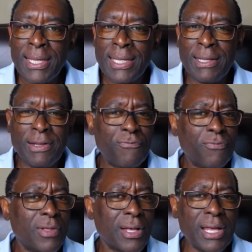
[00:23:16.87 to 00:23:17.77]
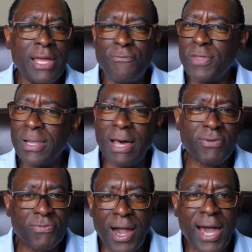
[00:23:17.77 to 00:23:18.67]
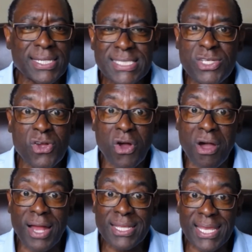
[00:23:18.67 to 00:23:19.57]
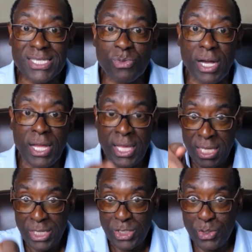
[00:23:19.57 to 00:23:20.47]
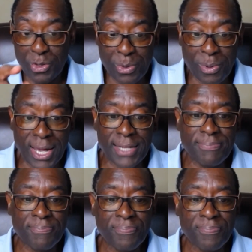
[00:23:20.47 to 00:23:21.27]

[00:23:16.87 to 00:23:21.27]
And if the love of God is in your heart, guess what? You're the one.